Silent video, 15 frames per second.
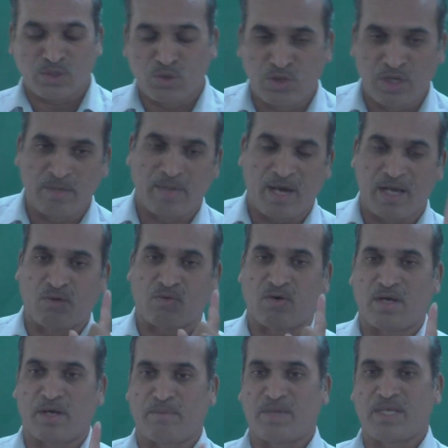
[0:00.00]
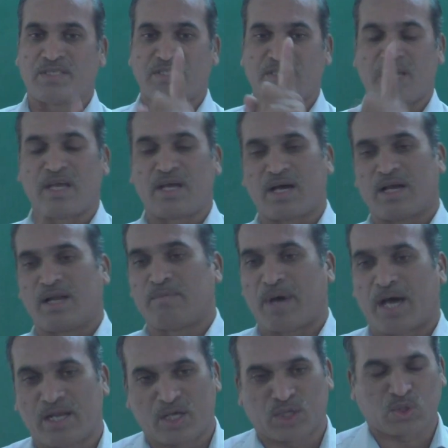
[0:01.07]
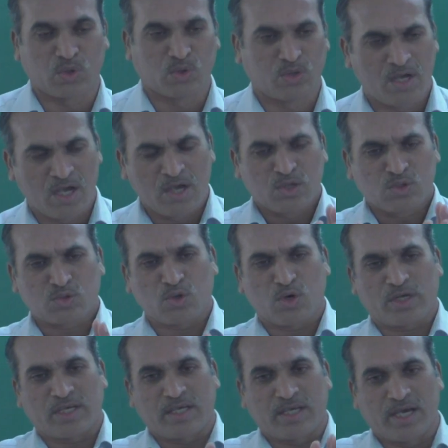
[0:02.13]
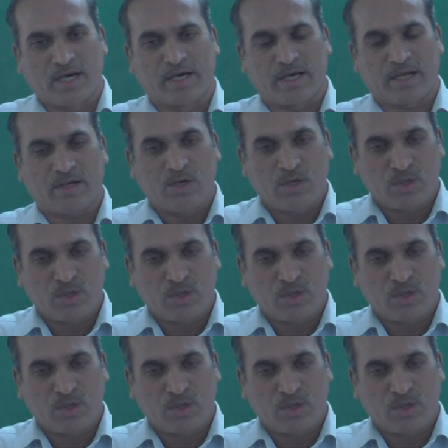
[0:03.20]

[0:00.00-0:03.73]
unimolecular means single molecule. So here